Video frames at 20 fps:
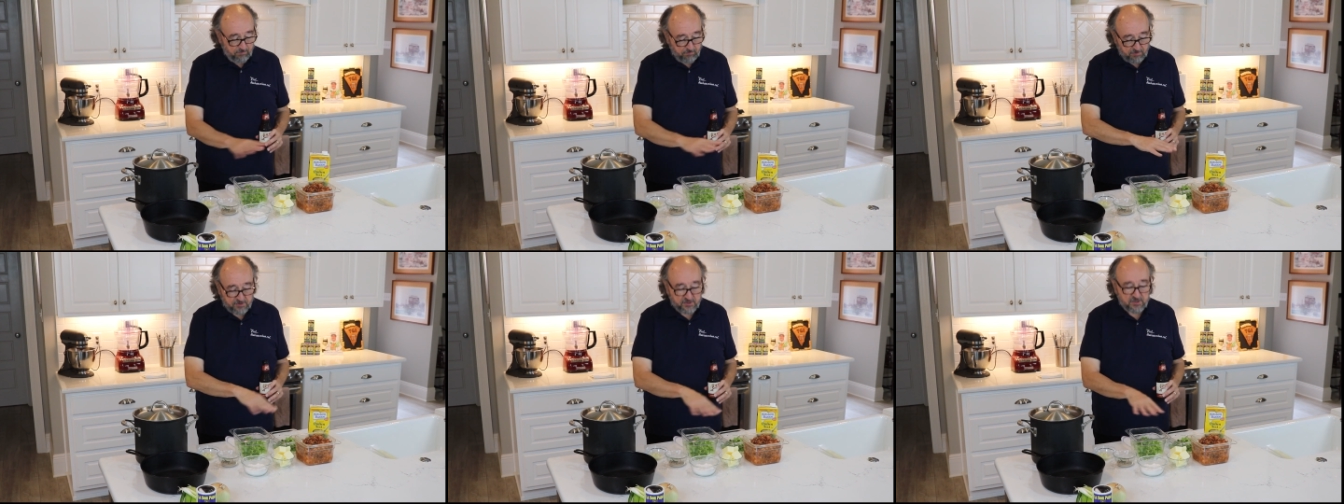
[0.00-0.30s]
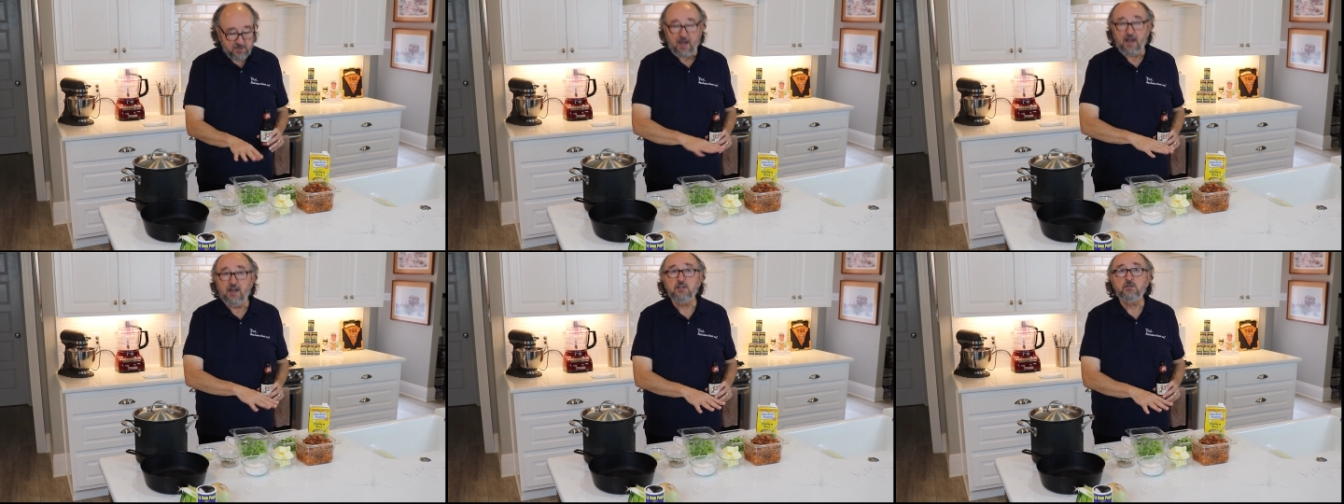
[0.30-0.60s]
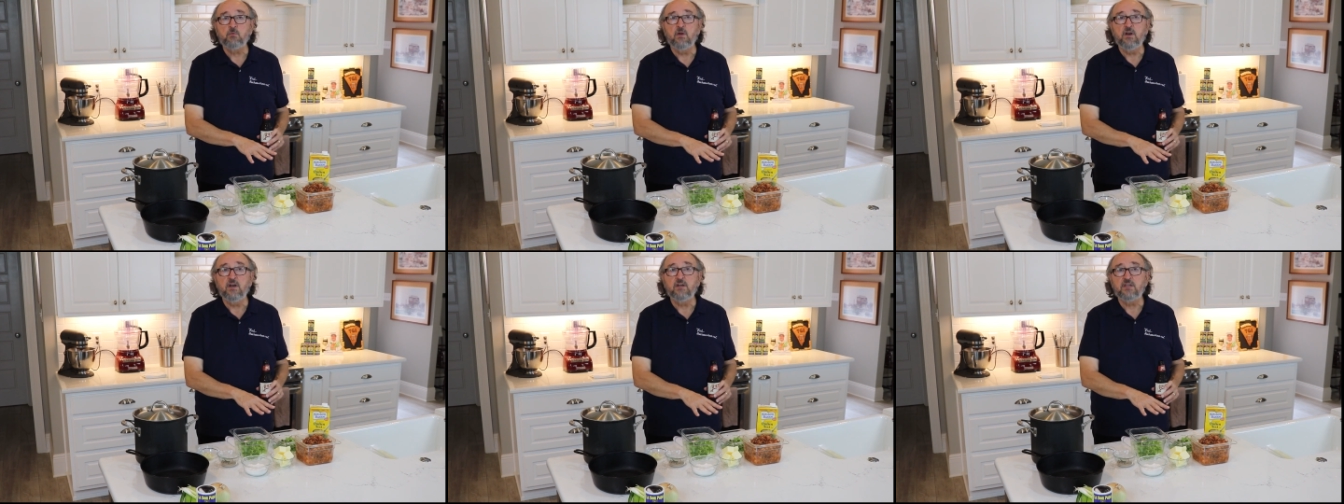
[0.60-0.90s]

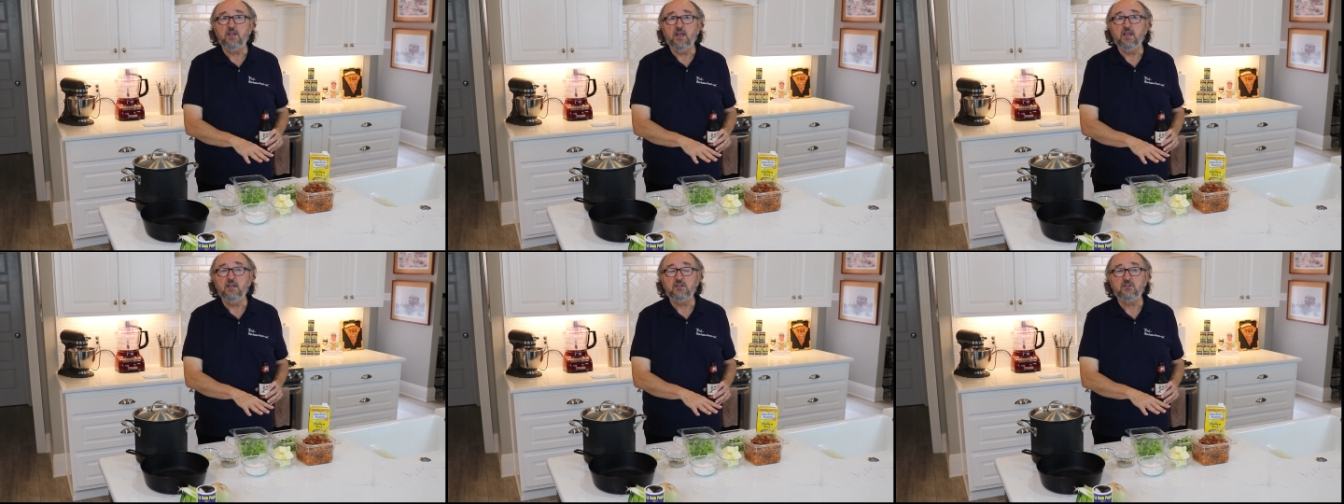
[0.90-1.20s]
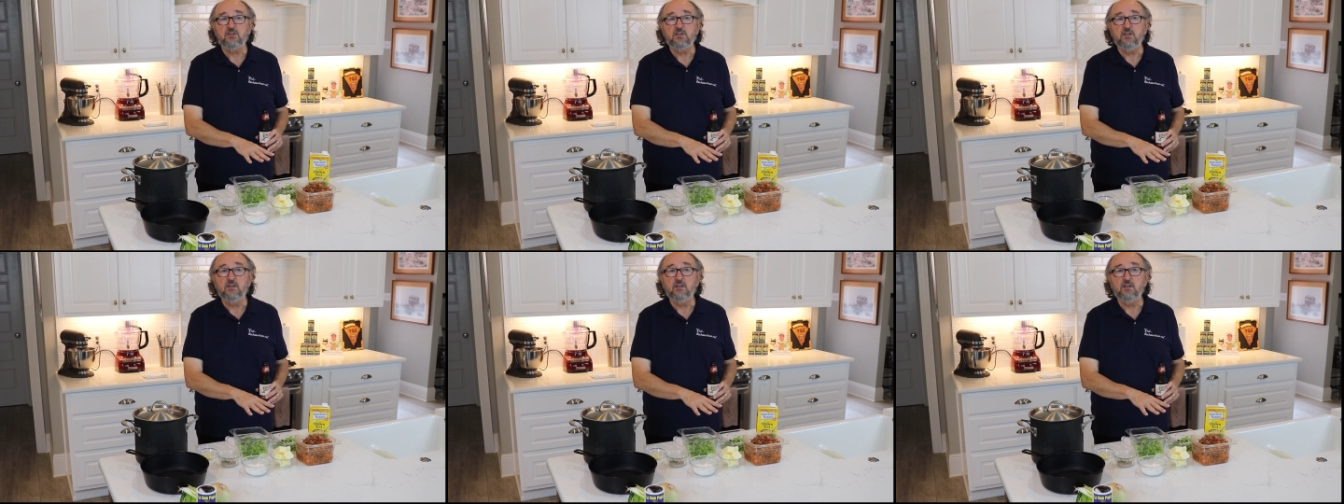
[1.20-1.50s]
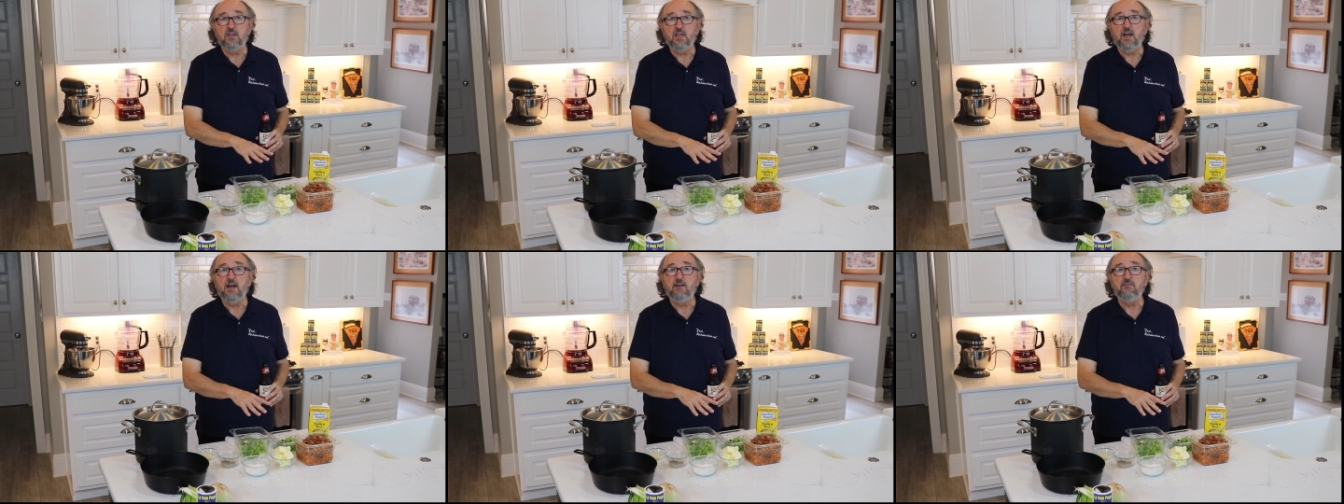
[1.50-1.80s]
besides what it takes to
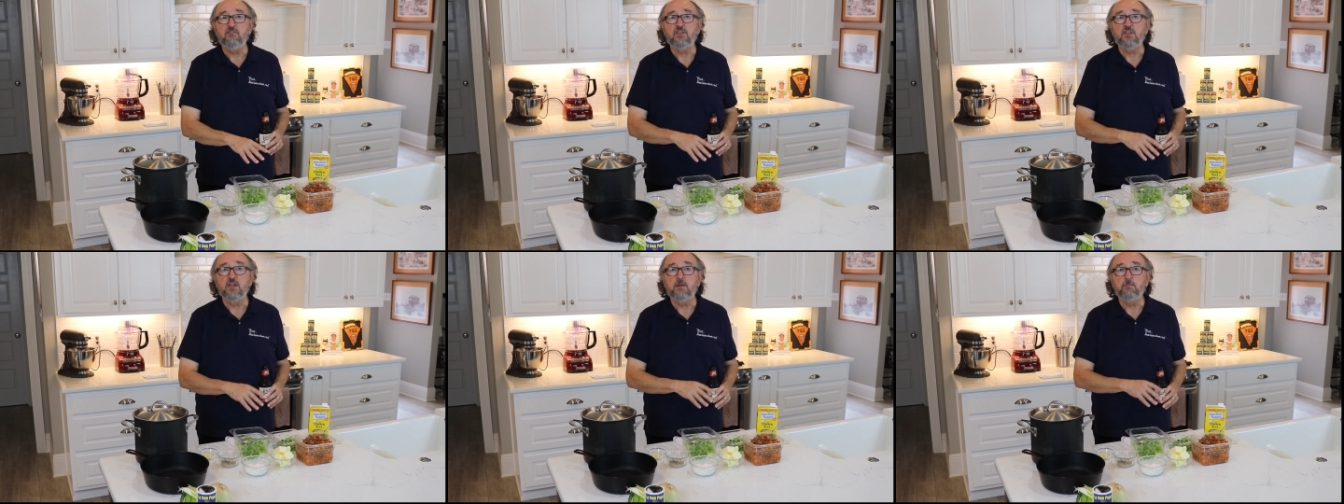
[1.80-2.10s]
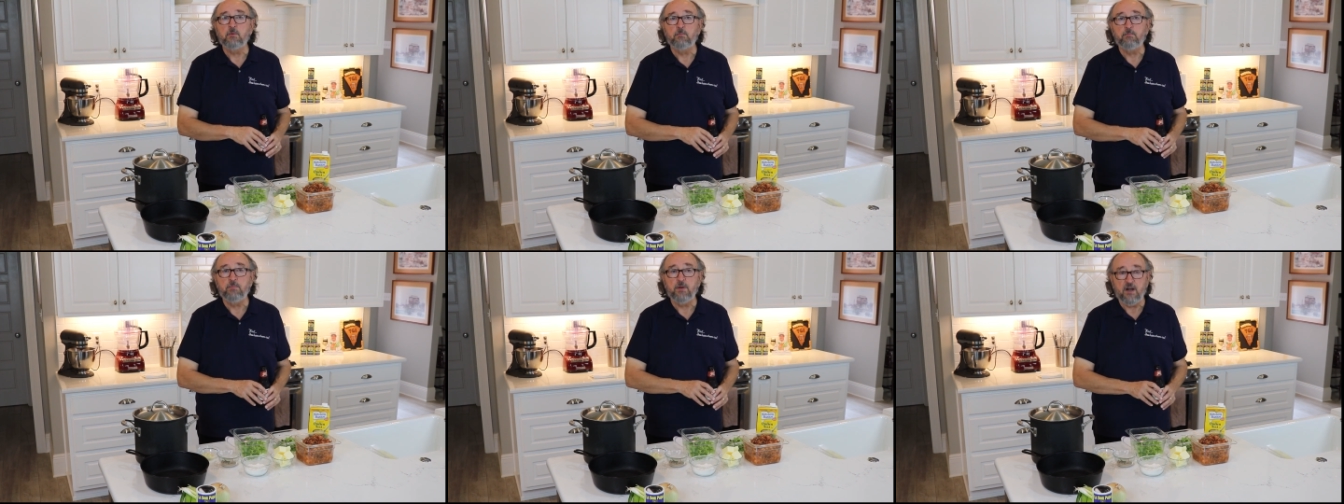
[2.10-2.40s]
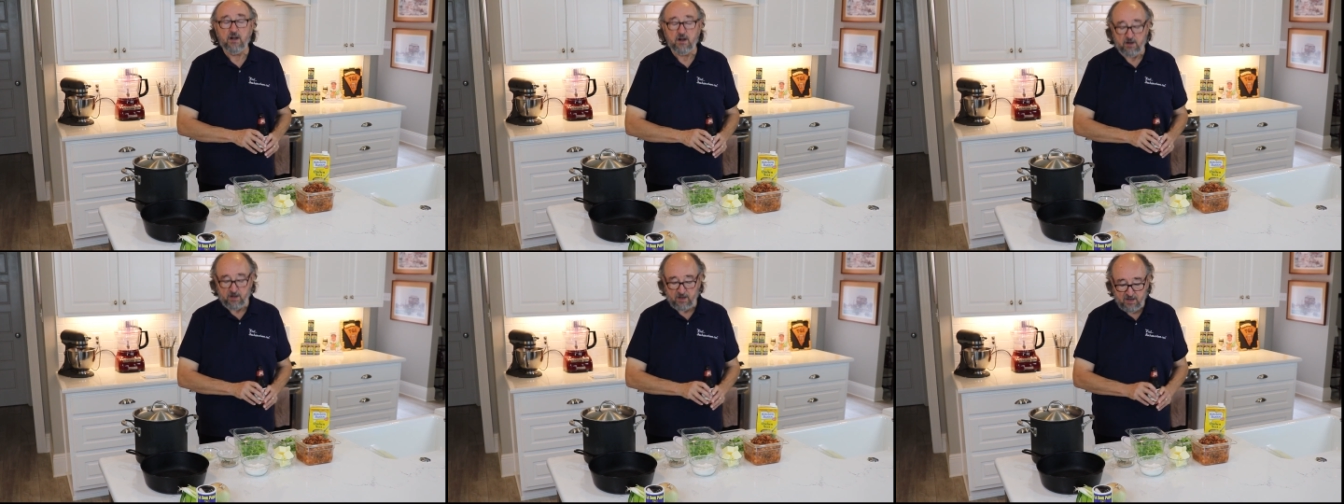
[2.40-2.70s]
get everything
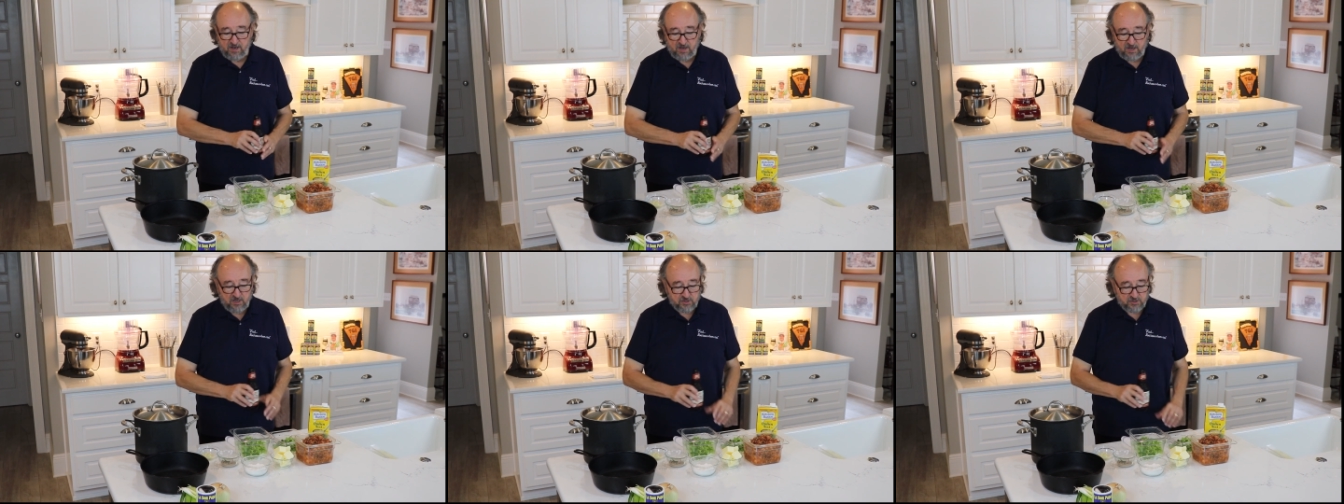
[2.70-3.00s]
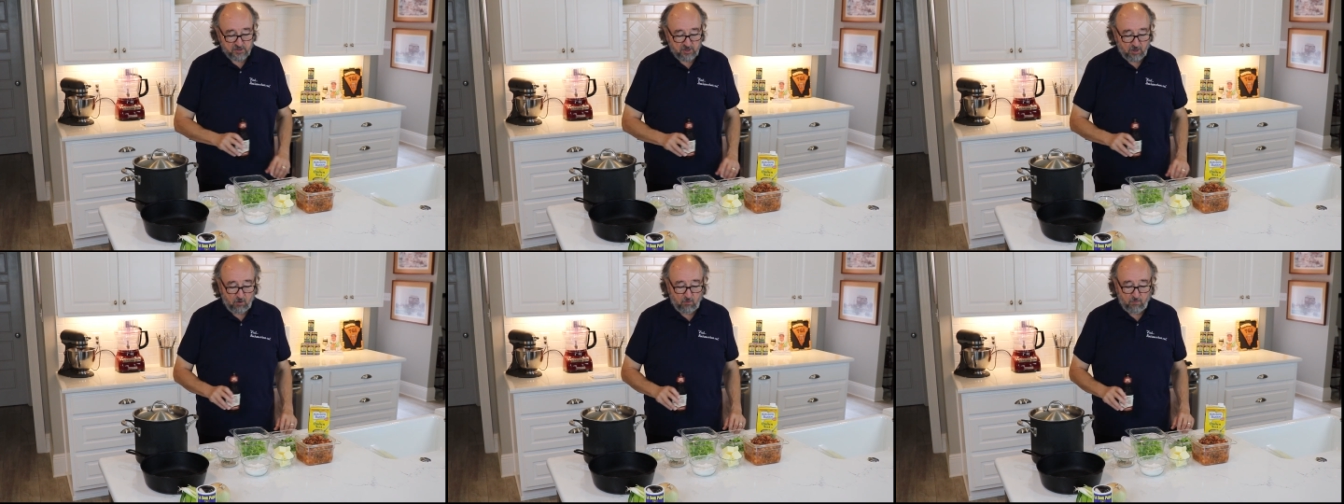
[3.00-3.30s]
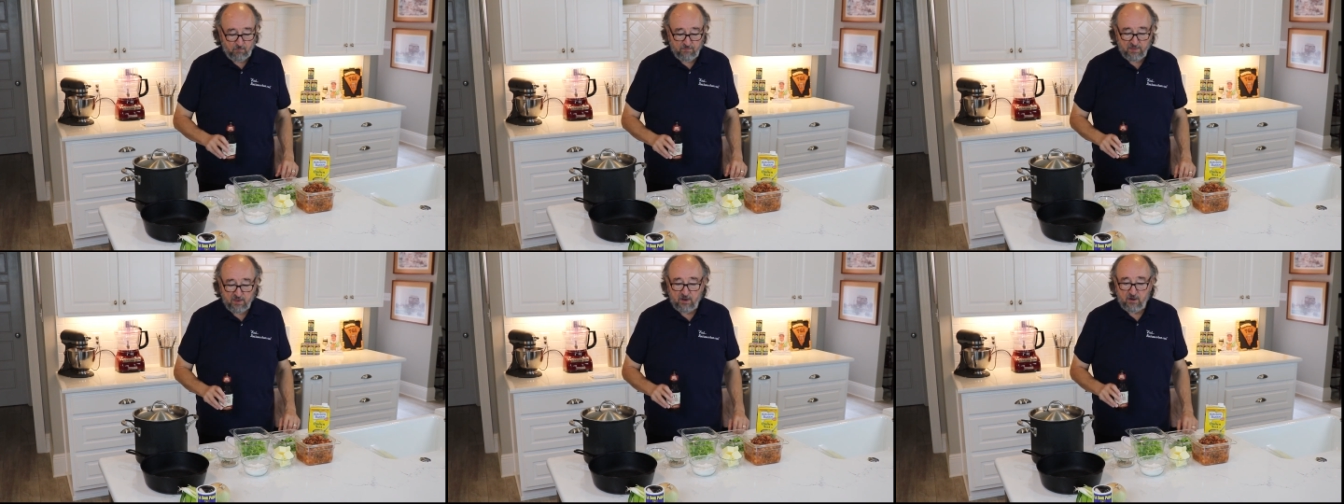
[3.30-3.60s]
prepared.
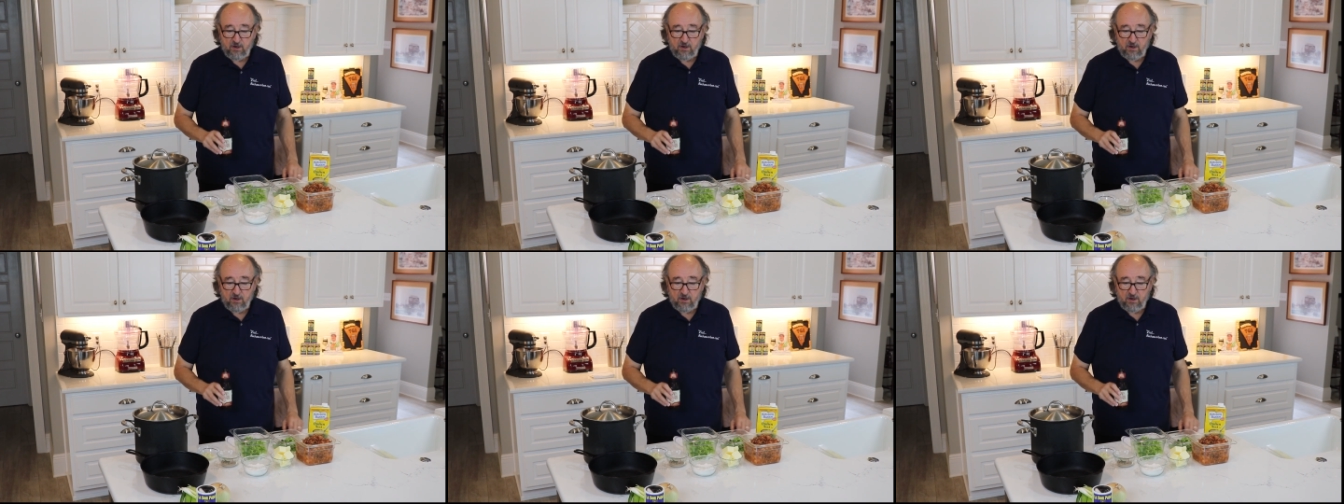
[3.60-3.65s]
So